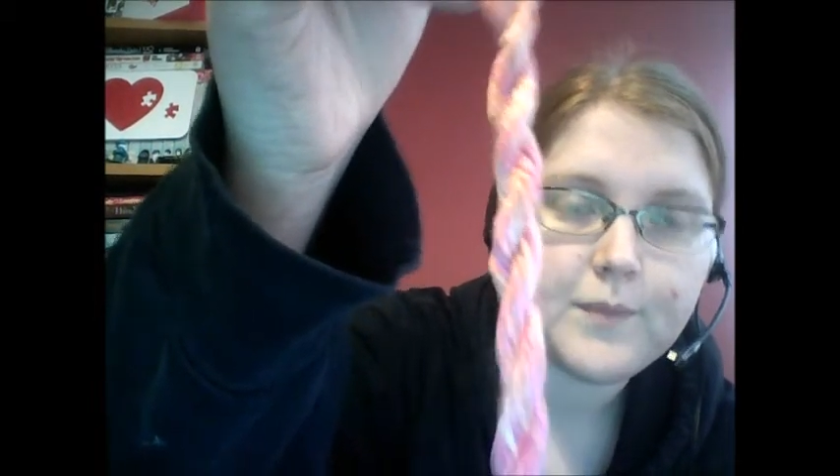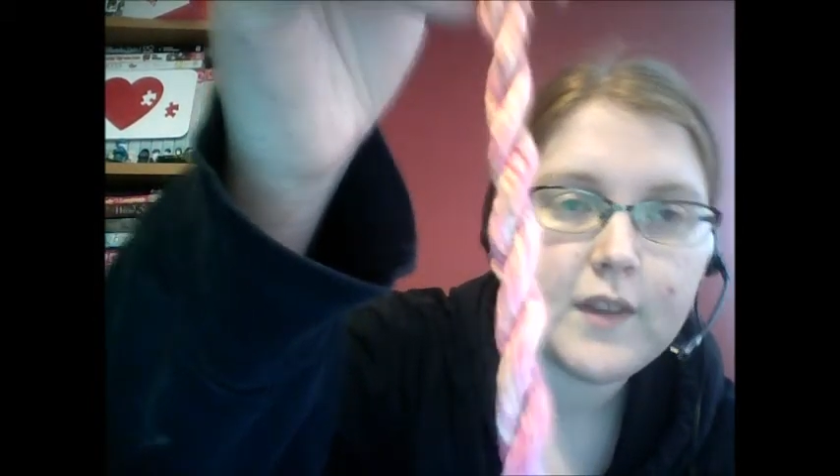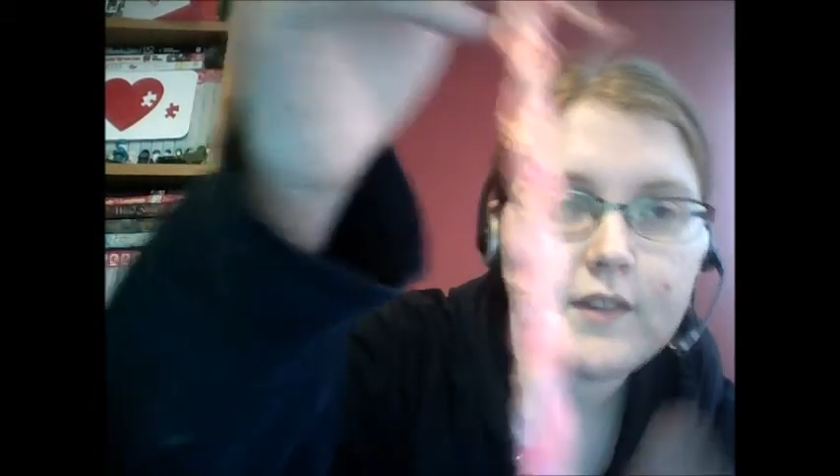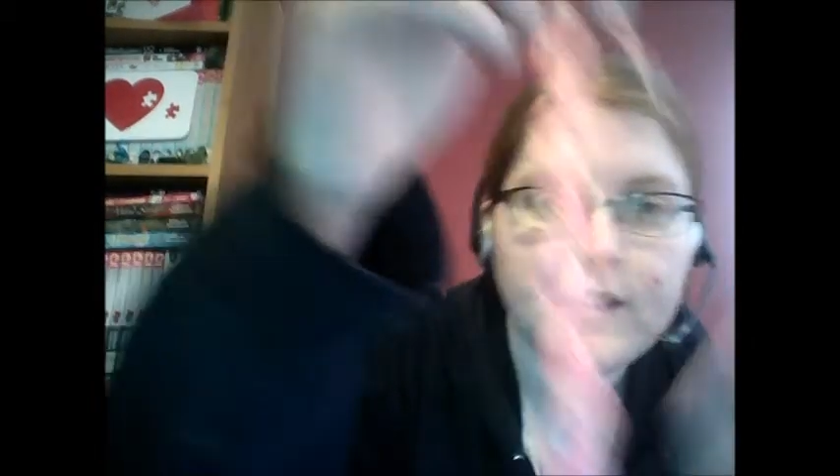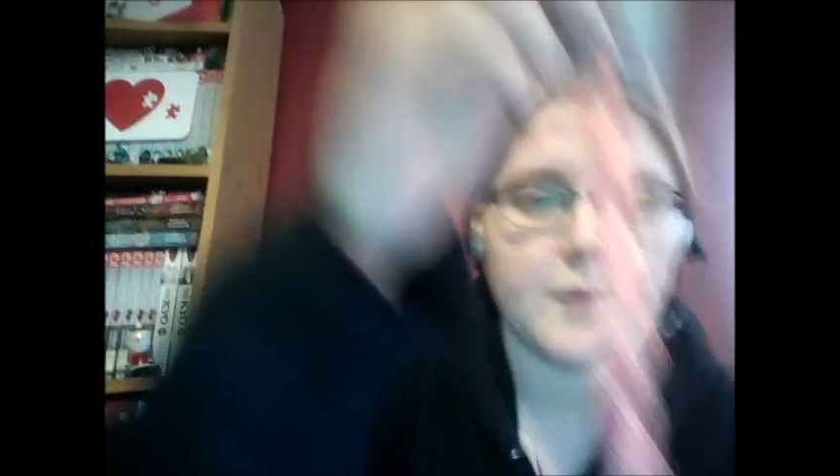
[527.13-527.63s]

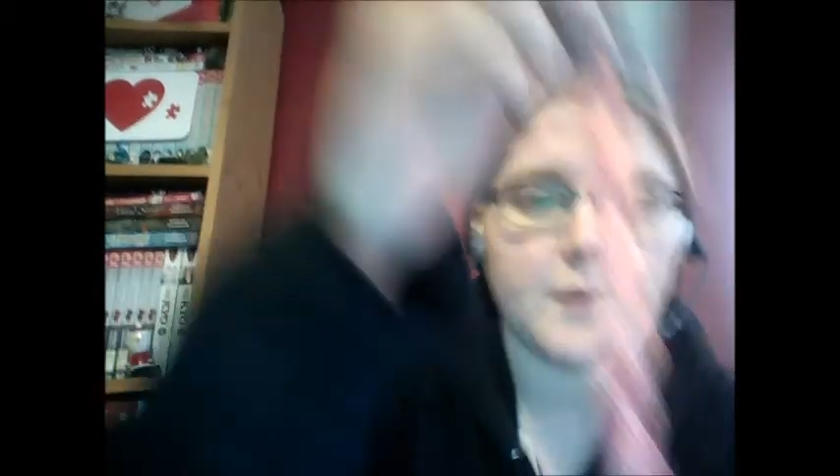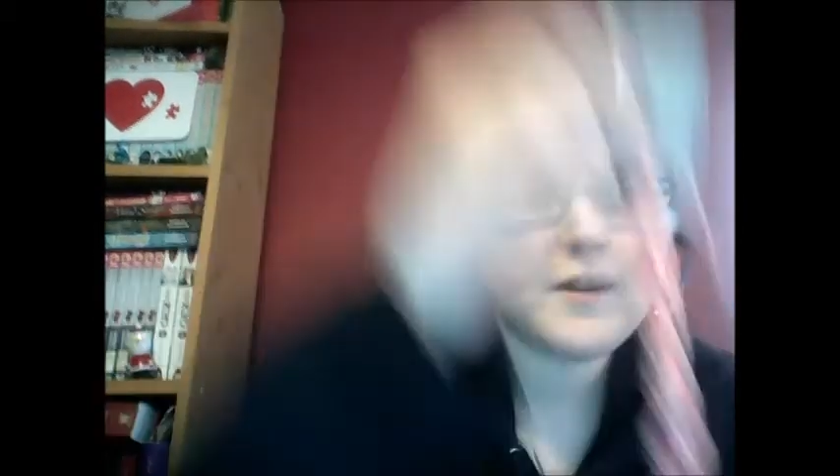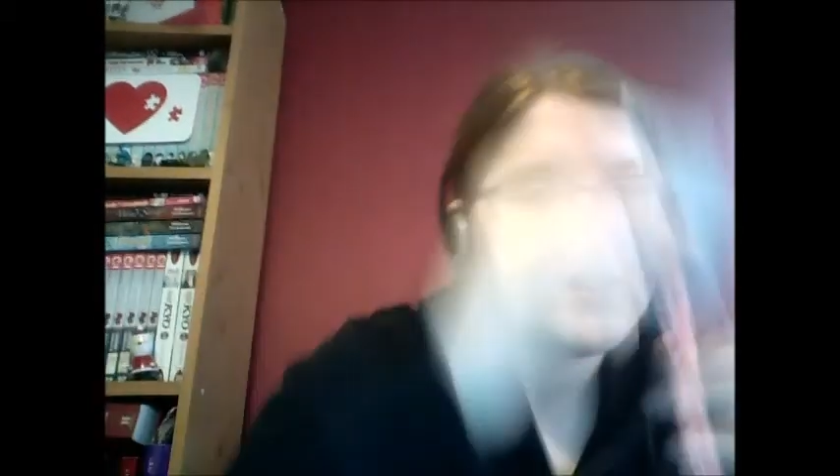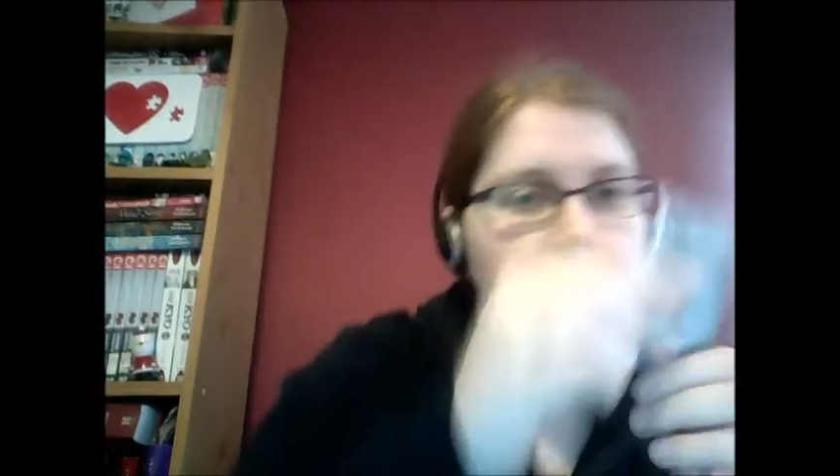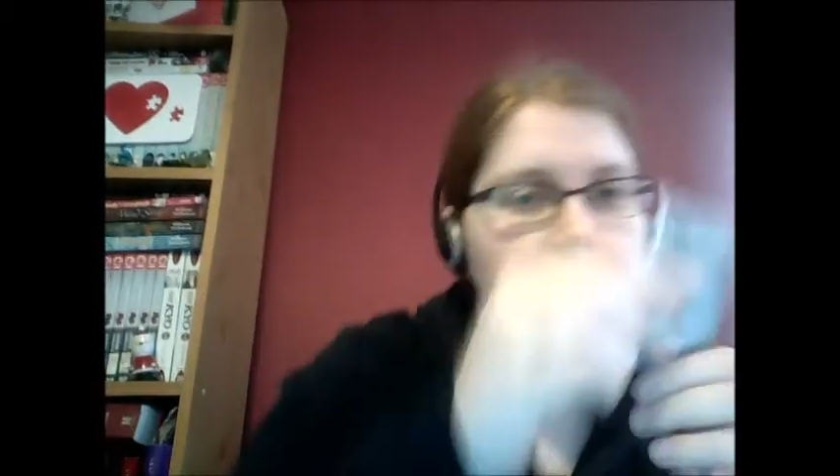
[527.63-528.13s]
For some
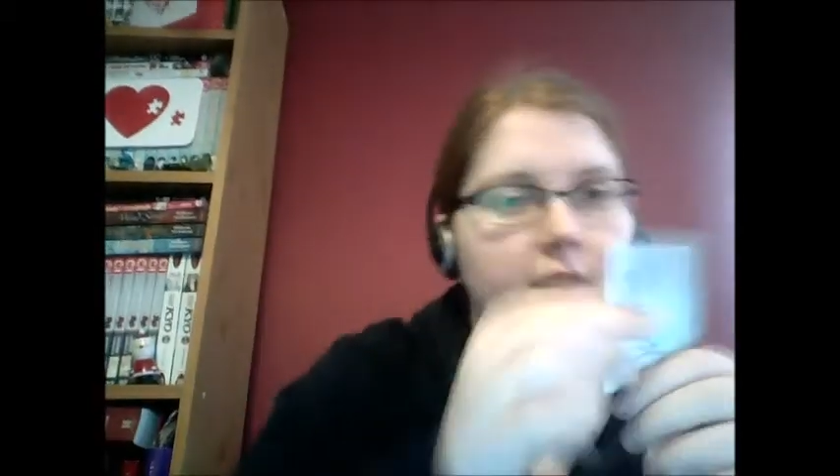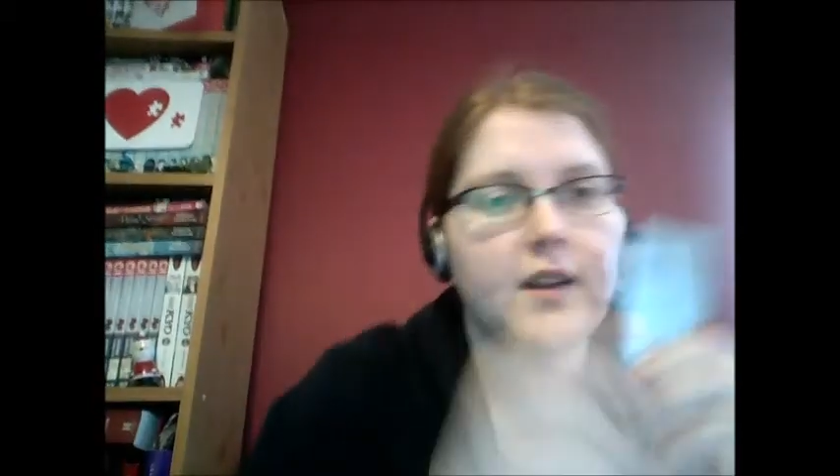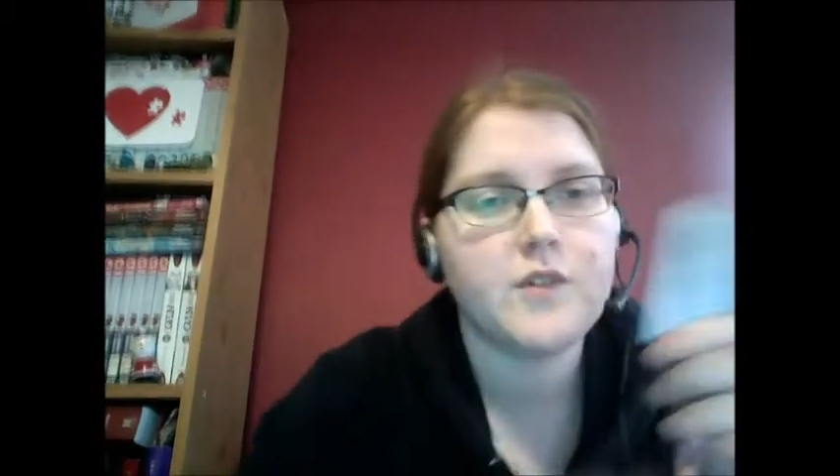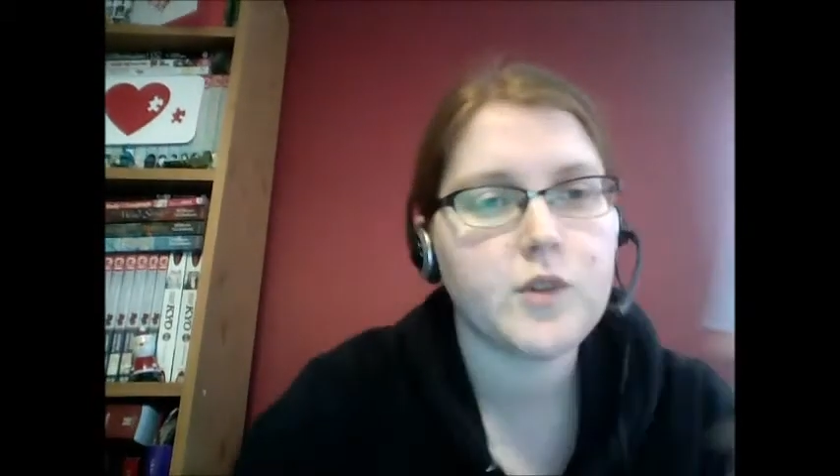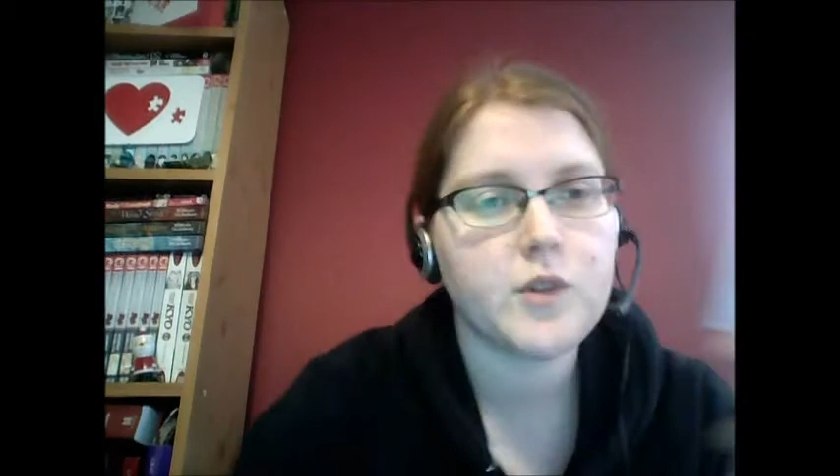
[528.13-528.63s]
reason,
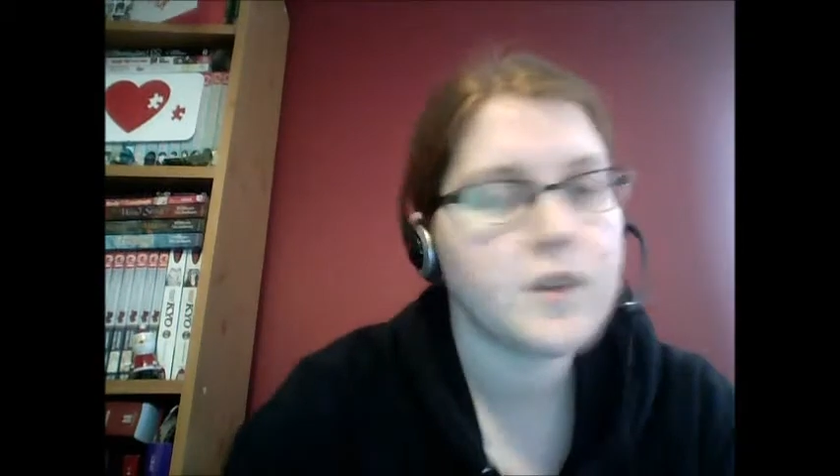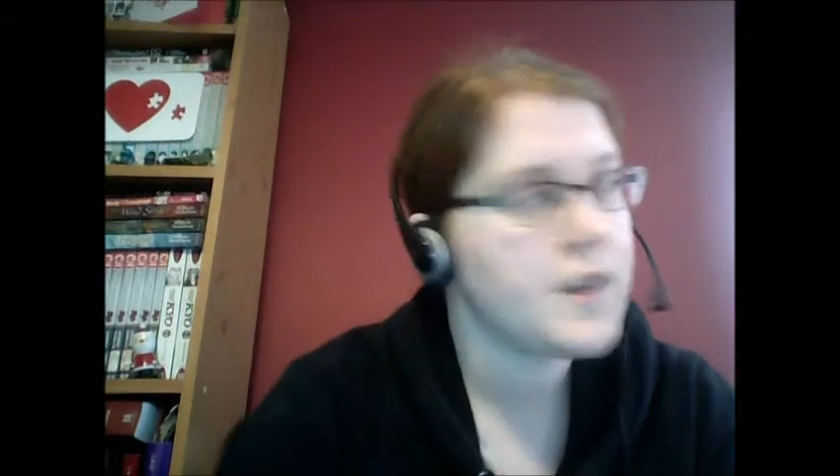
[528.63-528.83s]
I've drawn the